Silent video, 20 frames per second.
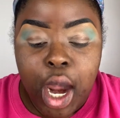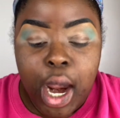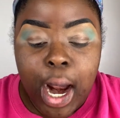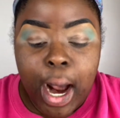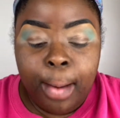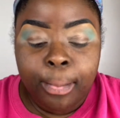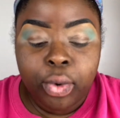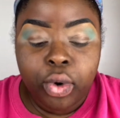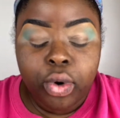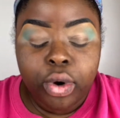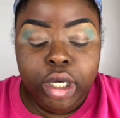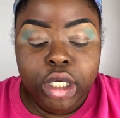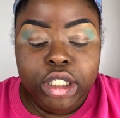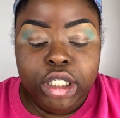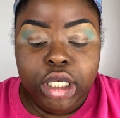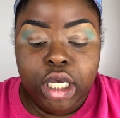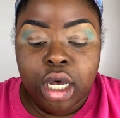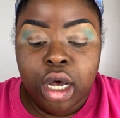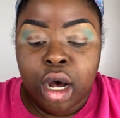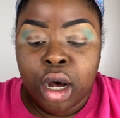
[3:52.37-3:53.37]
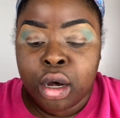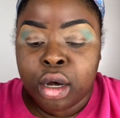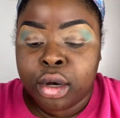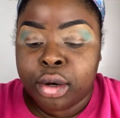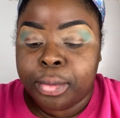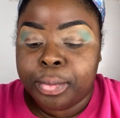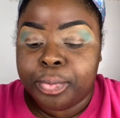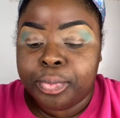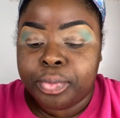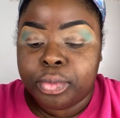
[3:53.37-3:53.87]
I'm going to
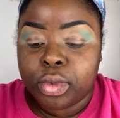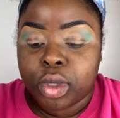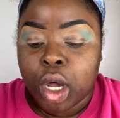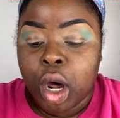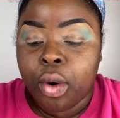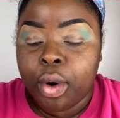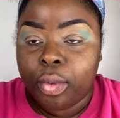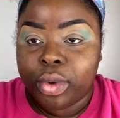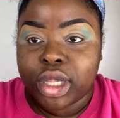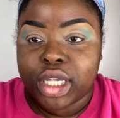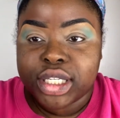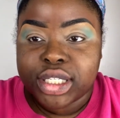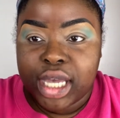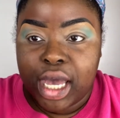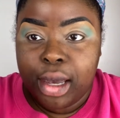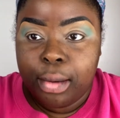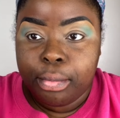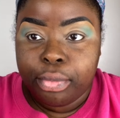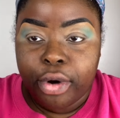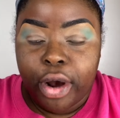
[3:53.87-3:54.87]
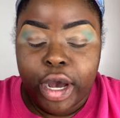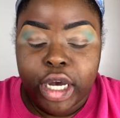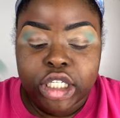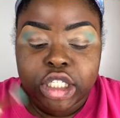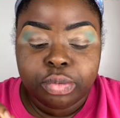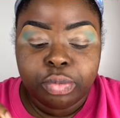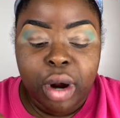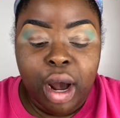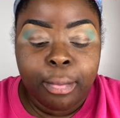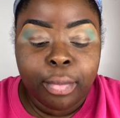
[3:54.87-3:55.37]
go in with the same brush,
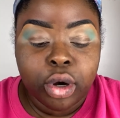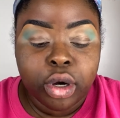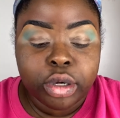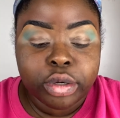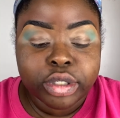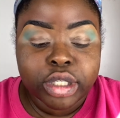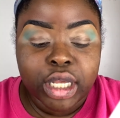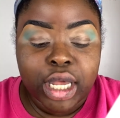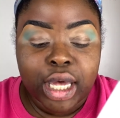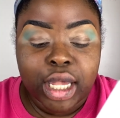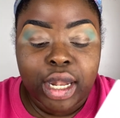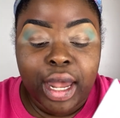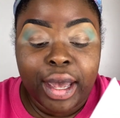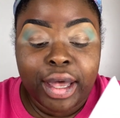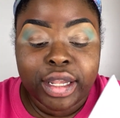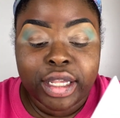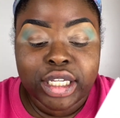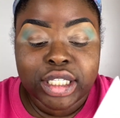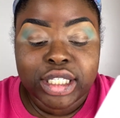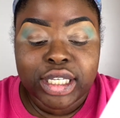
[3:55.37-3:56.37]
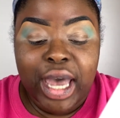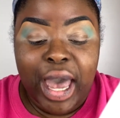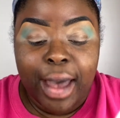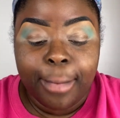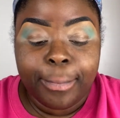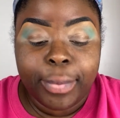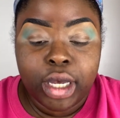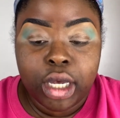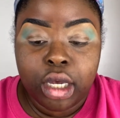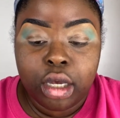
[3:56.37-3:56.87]
but I'm going to like lightly
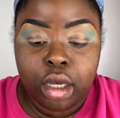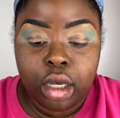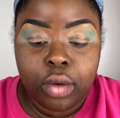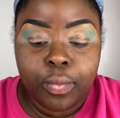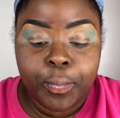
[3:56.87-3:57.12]
tap it.